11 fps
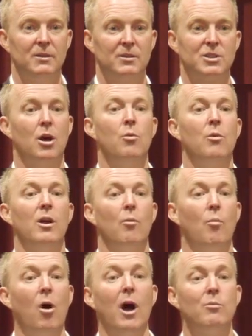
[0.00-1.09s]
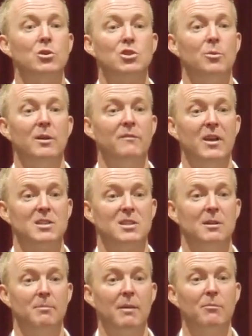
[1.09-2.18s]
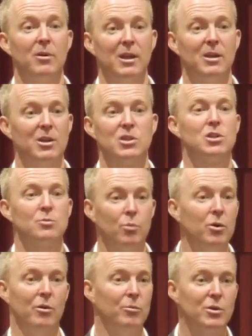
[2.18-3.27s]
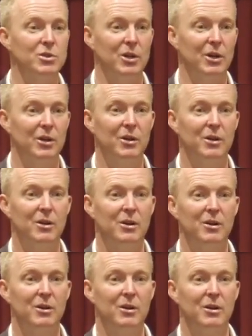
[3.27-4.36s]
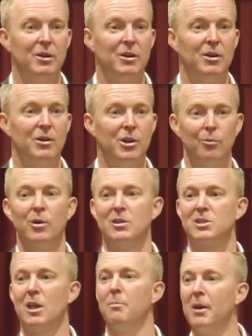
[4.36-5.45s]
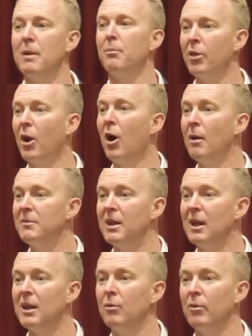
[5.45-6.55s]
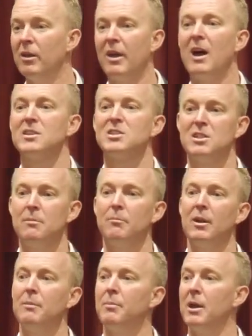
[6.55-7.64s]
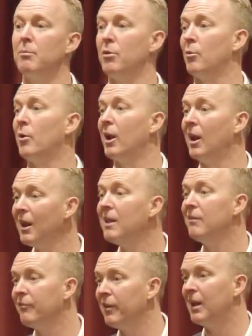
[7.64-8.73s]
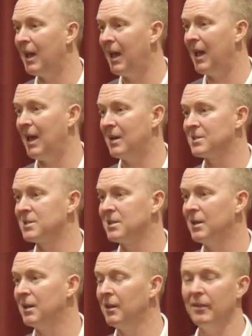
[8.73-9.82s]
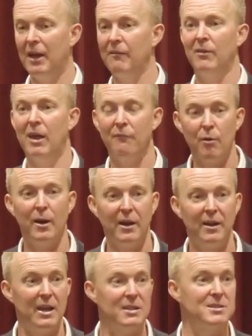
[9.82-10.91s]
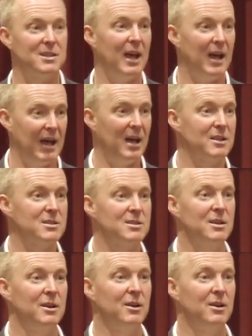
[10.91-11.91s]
so why would you invest in Bunbury? You just wouldn't, would you? You wouldn't. So the people that I'm dealing with are simply people that want to live in a house. They, everyone needs a house.